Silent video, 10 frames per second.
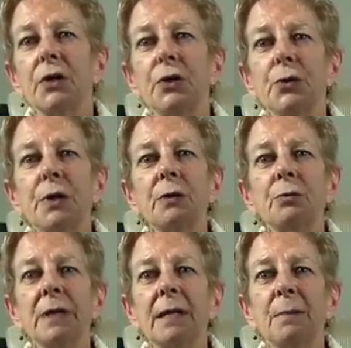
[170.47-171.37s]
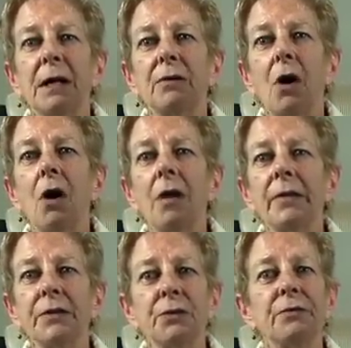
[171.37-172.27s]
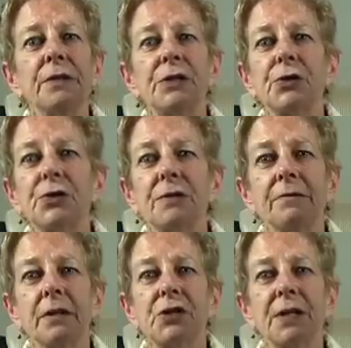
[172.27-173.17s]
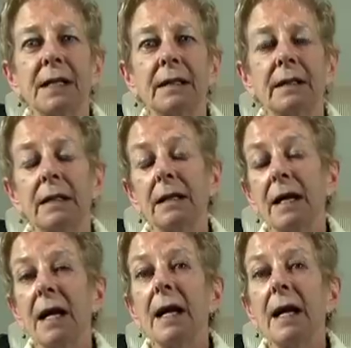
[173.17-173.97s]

You can read about all the new features and functionality